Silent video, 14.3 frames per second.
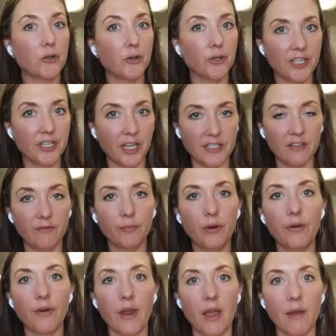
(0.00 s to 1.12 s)
intensive
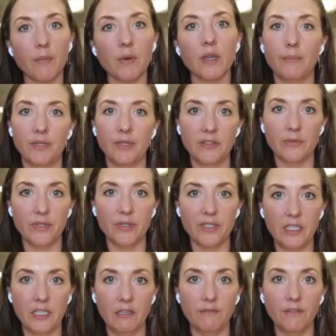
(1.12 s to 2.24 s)
program, companies
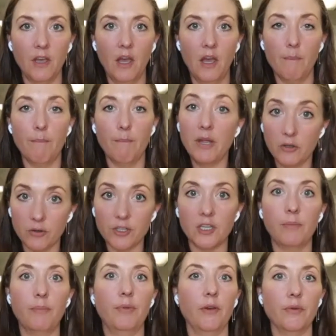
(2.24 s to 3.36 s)
receive
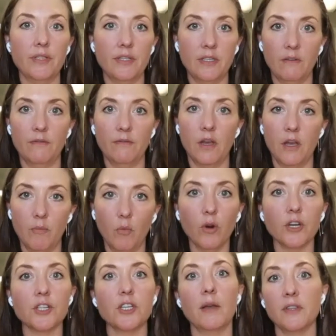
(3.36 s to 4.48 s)
mentorship, they receive
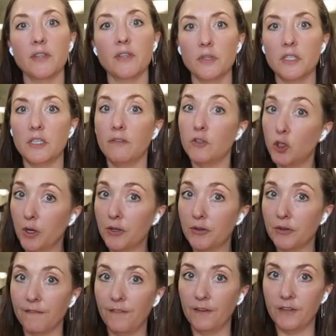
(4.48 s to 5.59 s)
workshops, they receive
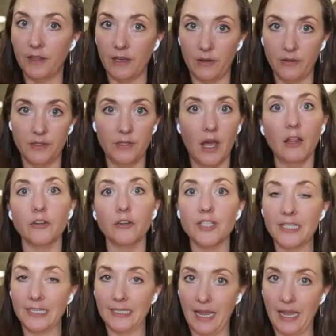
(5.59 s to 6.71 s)
$250,000
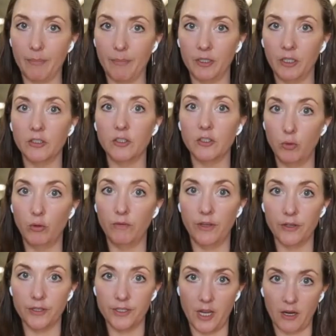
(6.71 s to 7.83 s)
in capital to move
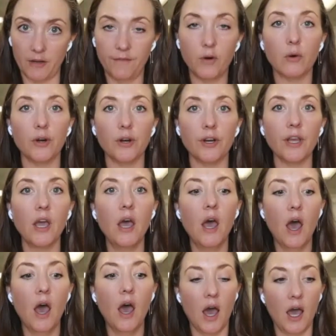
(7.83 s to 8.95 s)
their tech forward.
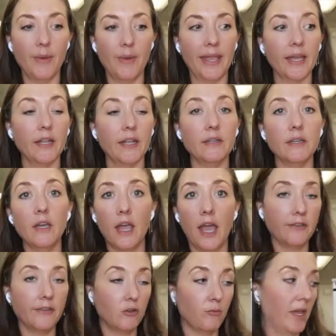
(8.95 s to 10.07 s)
And
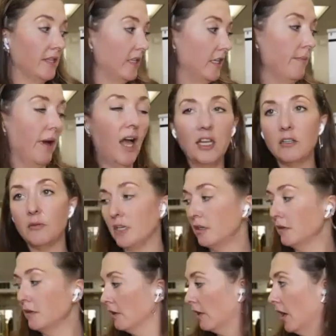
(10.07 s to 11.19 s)
as you may see behind
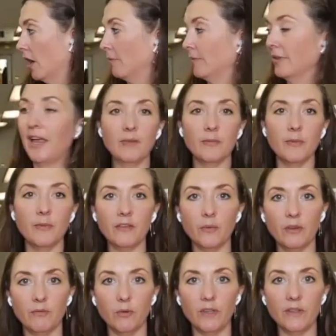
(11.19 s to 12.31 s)
me, lab space,
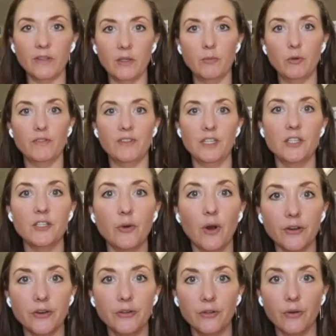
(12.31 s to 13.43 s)
we've recently moved into
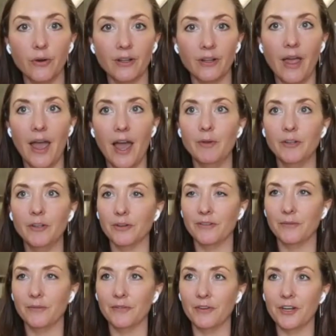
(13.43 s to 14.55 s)
our New York lab and
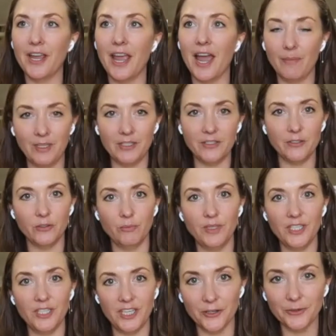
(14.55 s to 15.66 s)
we're very happy to
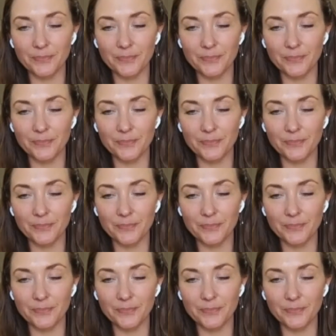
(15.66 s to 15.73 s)
be here.